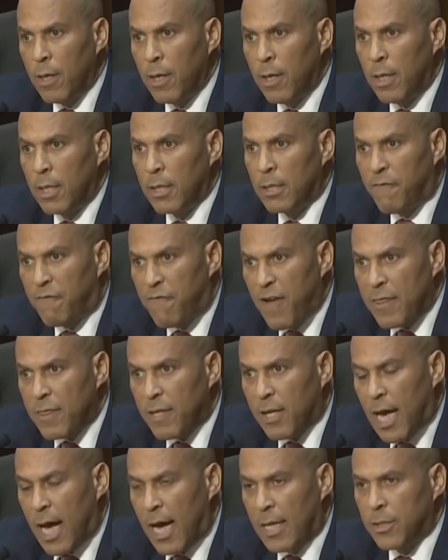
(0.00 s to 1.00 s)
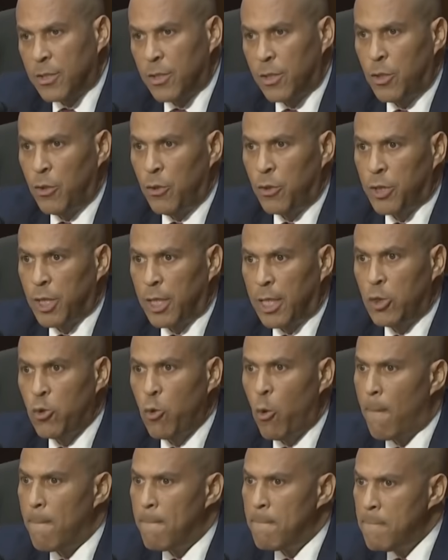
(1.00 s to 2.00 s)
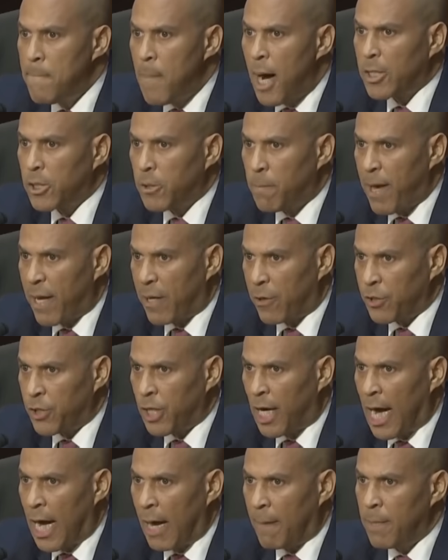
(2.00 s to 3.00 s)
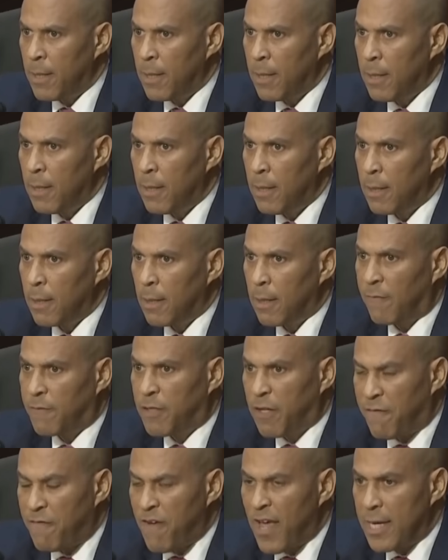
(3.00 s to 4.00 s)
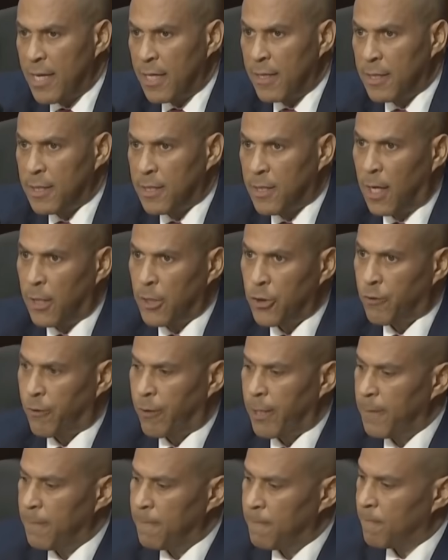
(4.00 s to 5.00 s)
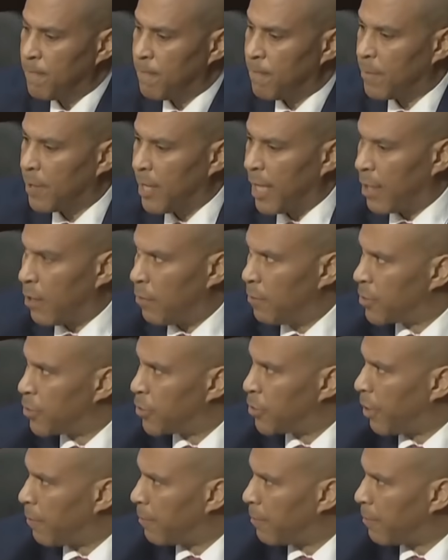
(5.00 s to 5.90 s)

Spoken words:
defend the Constitution, and do a much better job of defending this country. Thank you, Mr. Chairman.